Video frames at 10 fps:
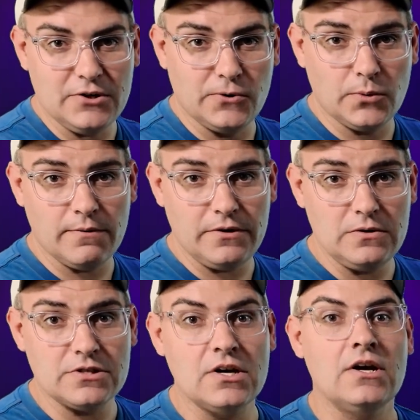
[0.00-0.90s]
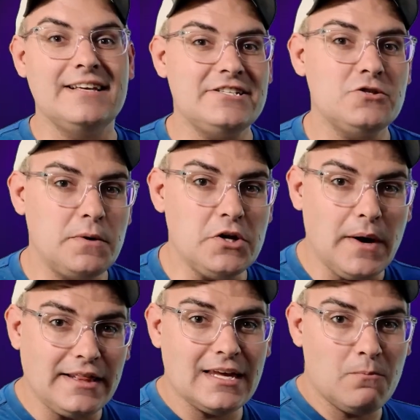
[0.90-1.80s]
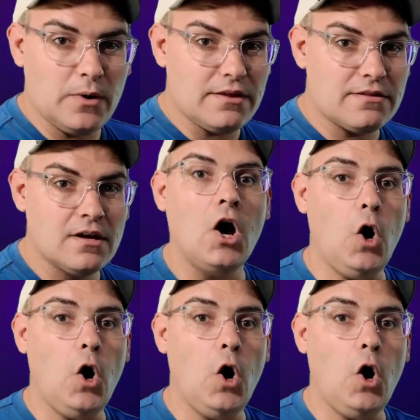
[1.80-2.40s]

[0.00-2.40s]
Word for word: Google reviews, this is when you hit them with,